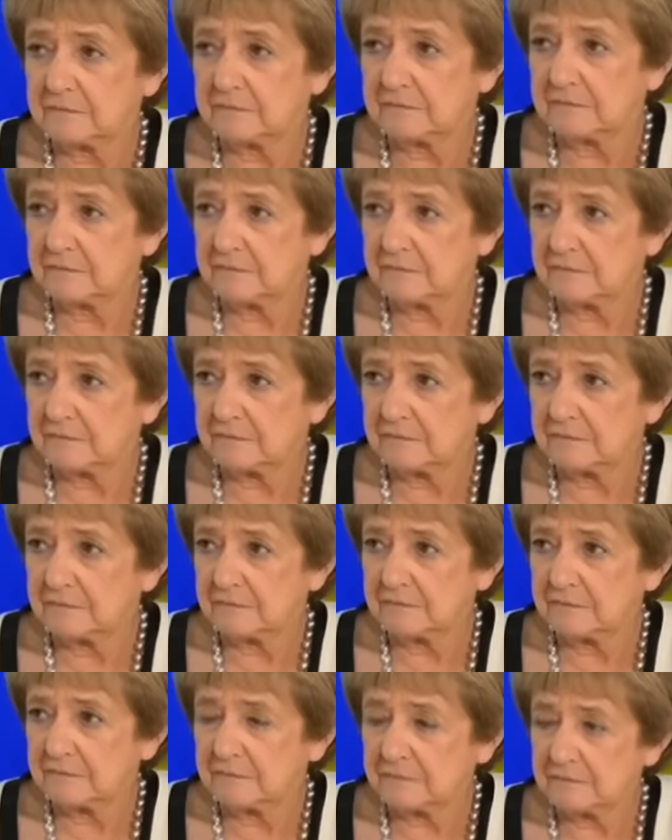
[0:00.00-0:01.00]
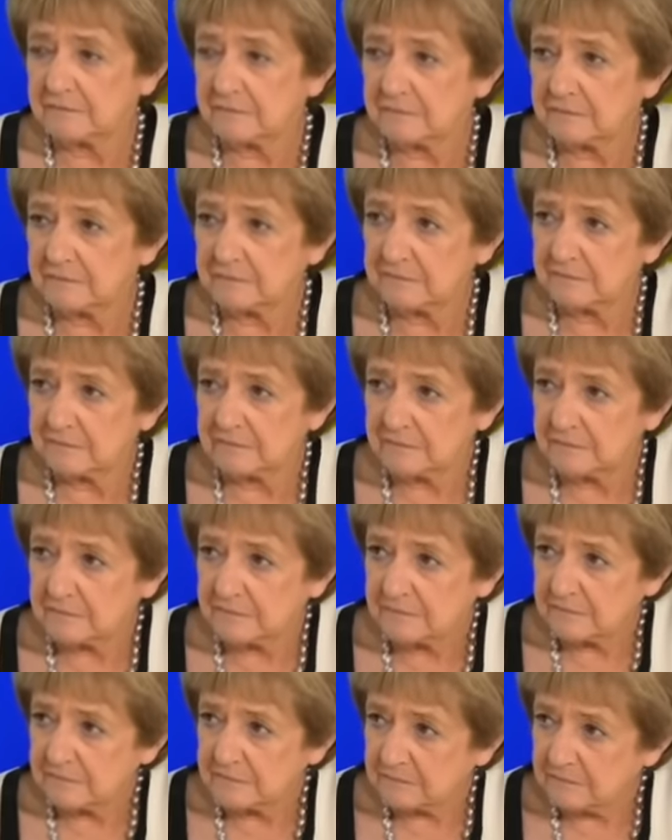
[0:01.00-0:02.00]

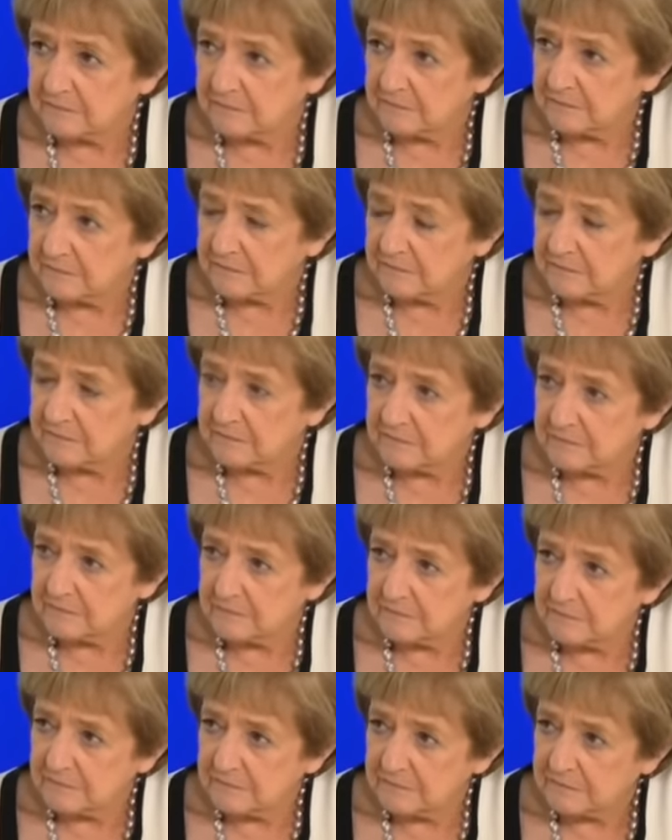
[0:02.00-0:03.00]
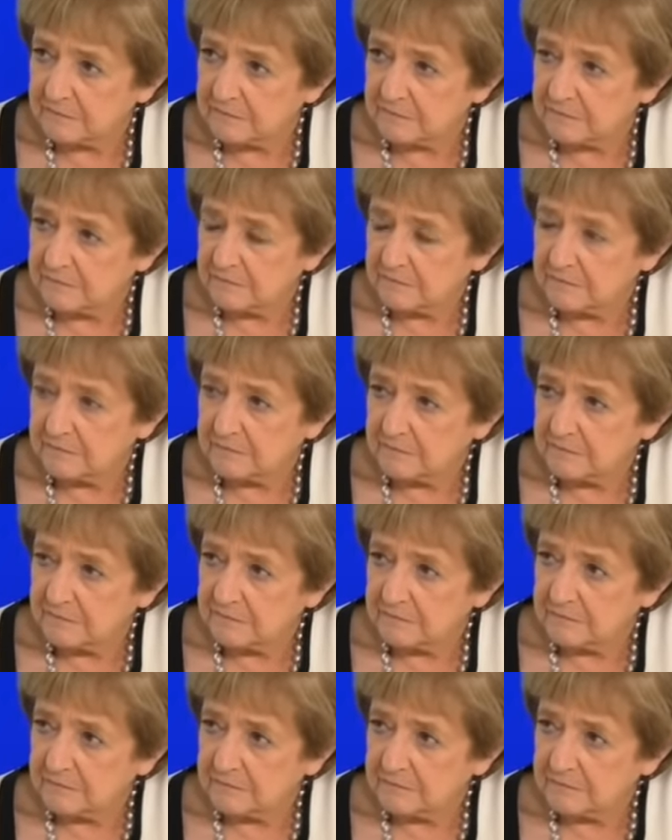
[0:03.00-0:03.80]
This person isn't speaking.